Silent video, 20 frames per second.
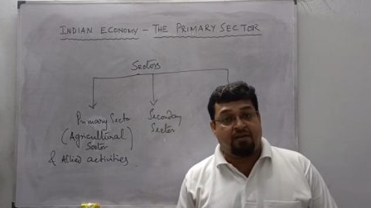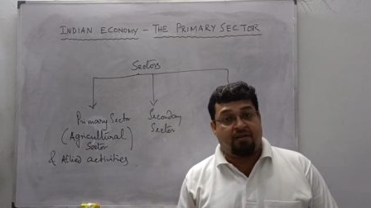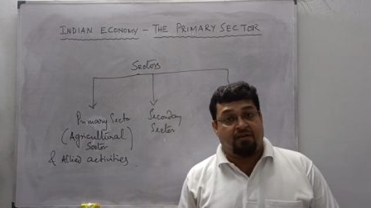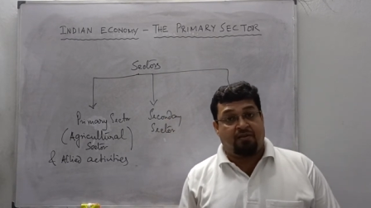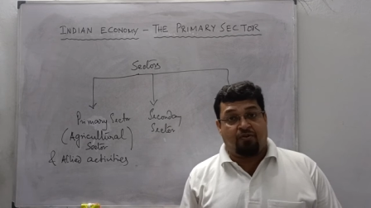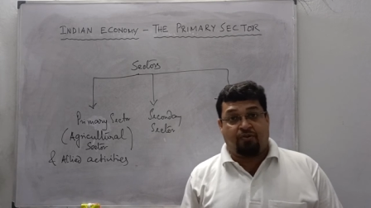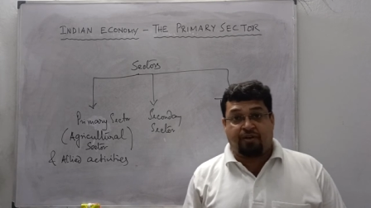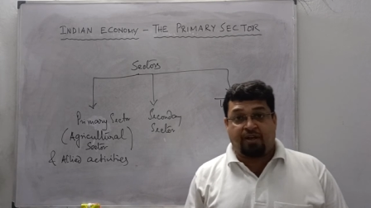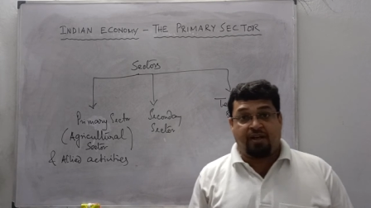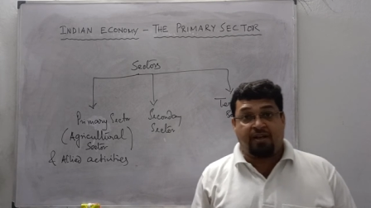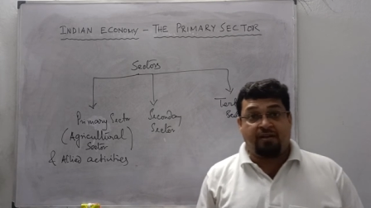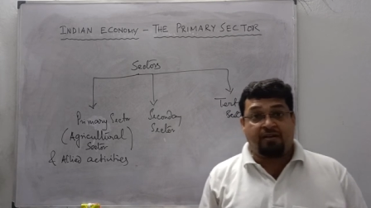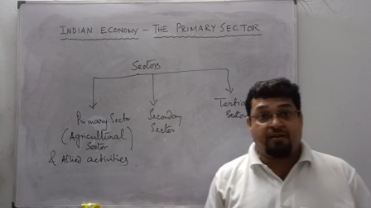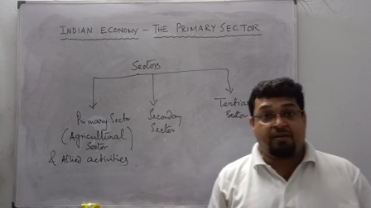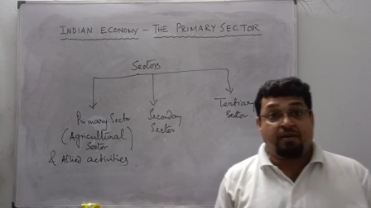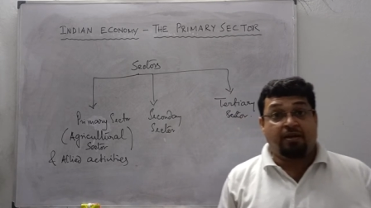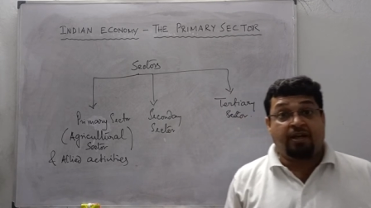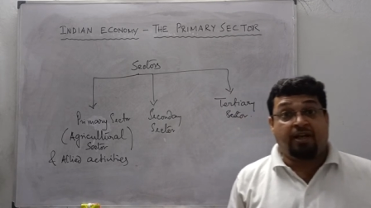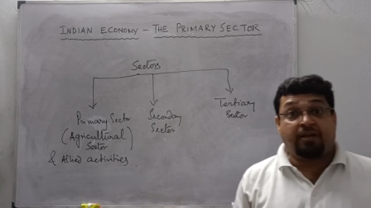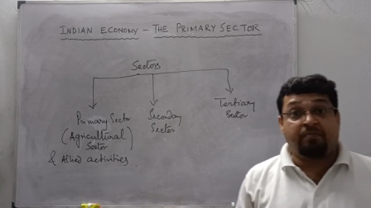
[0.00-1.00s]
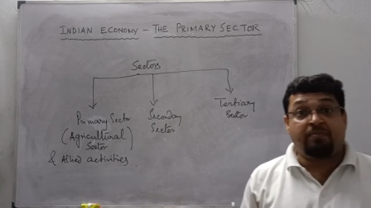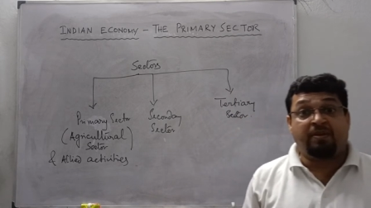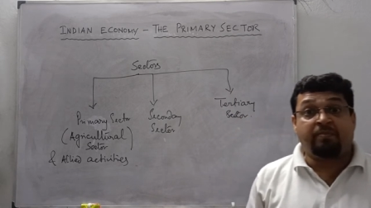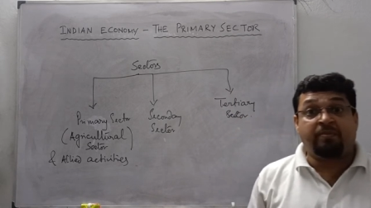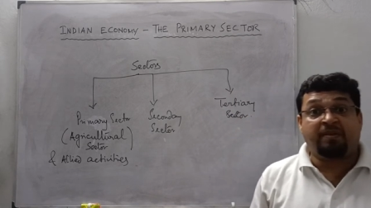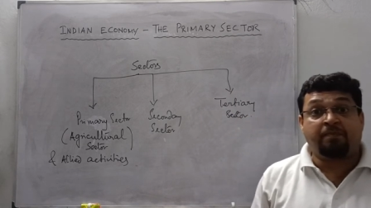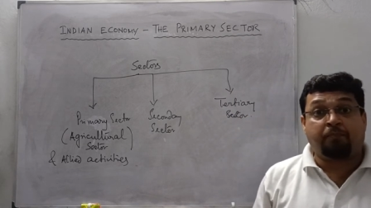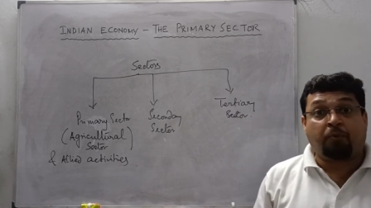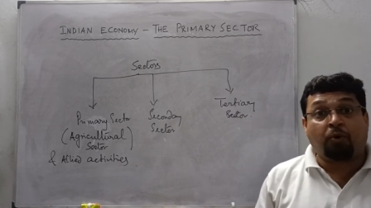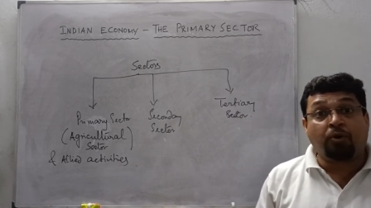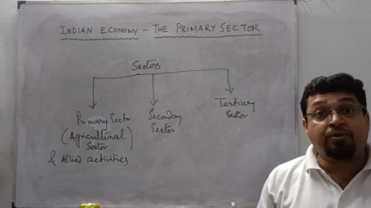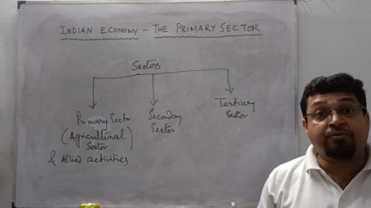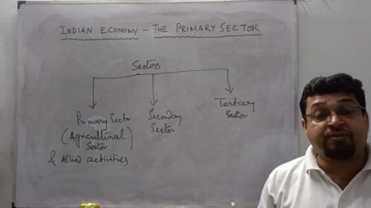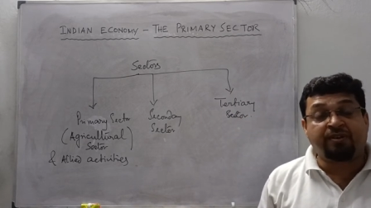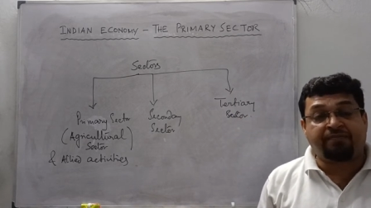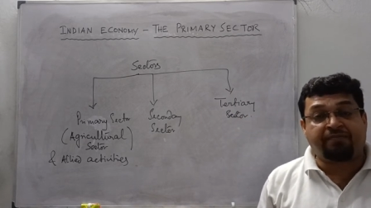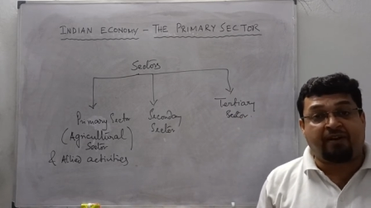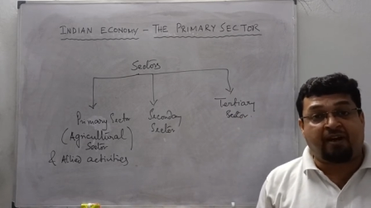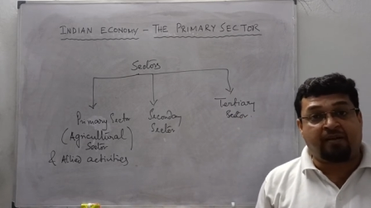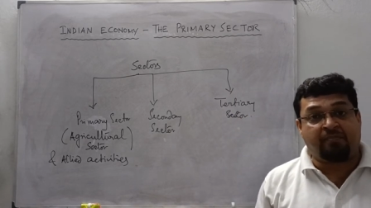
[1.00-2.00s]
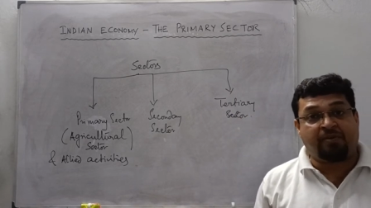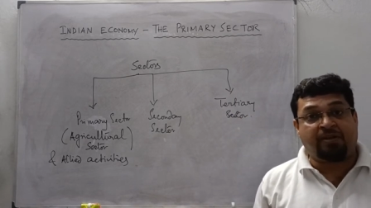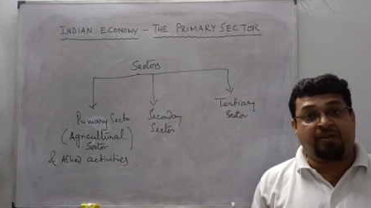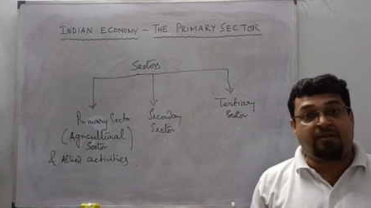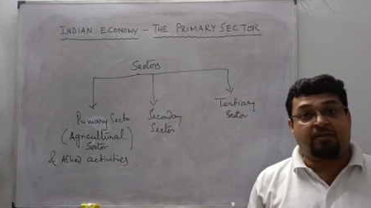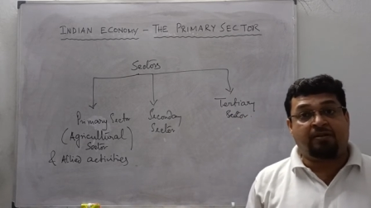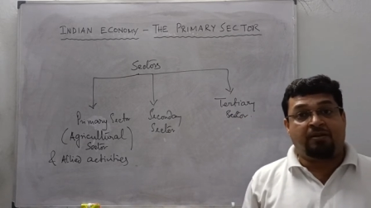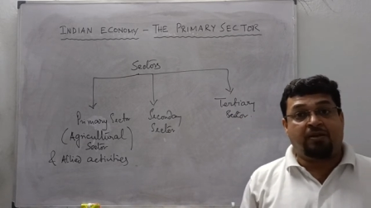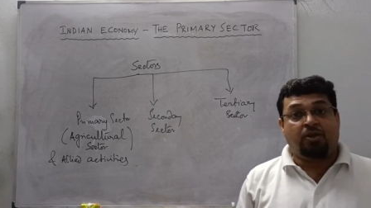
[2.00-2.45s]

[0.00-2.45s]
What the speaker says: okay, it may be poultry farming.